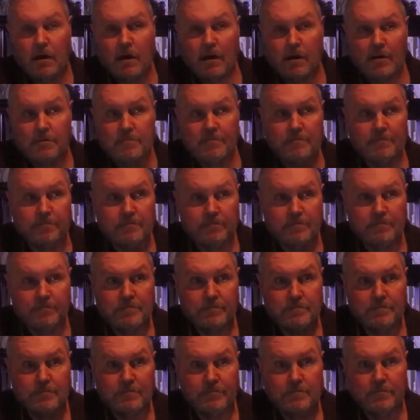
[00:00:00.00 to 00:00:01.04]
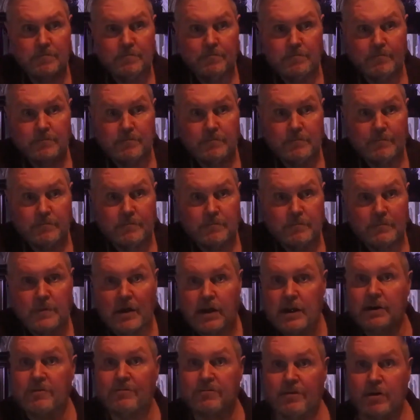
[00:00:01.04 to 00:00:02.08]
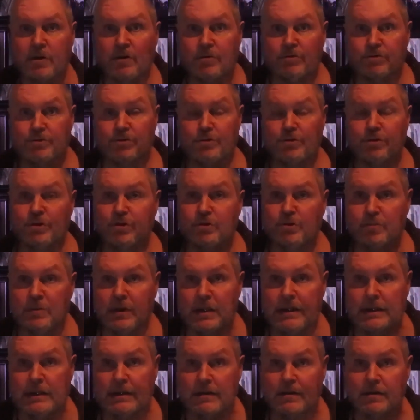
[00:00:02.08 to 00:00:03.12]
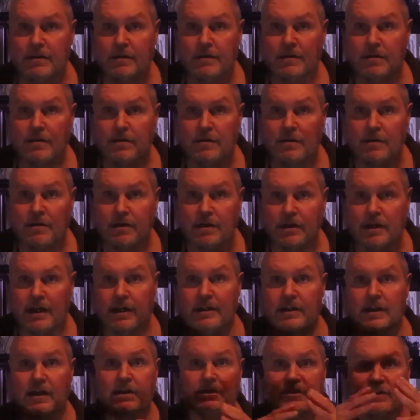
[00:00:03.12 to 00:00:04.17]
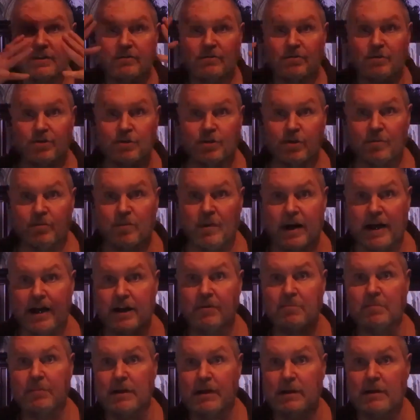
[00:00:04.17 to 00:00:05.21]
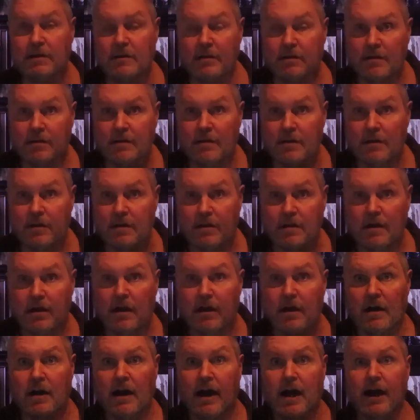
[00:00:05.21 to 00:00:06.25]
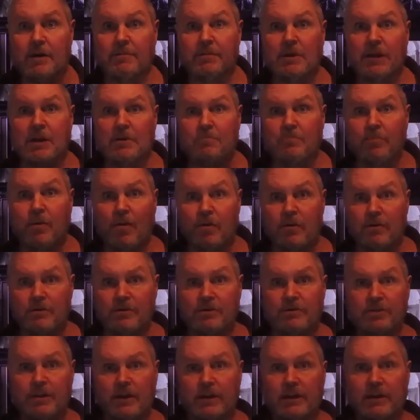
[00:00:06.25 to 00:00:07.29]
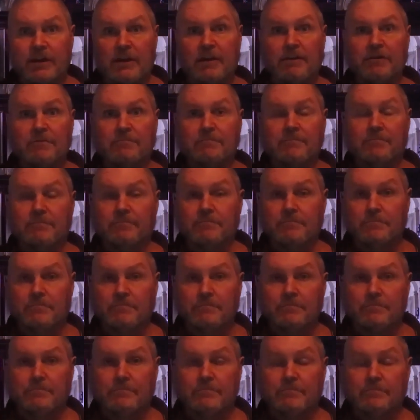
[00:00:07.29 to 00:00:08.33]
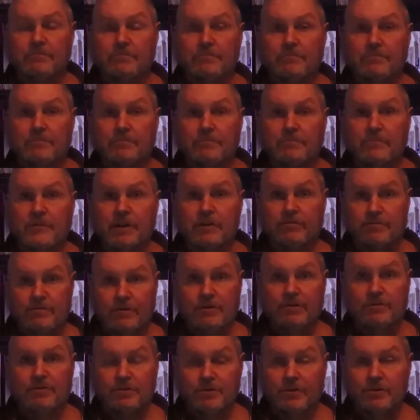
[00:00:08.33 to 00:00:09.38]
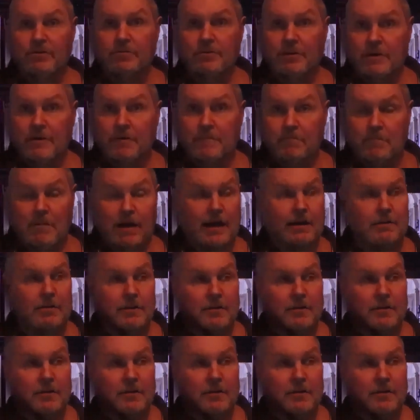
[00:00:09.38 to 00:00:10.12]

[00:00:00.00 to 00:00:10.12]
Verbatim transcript: Um, it flows through me. It doesn't surround me. I become part of the Shekinah. It flows through me.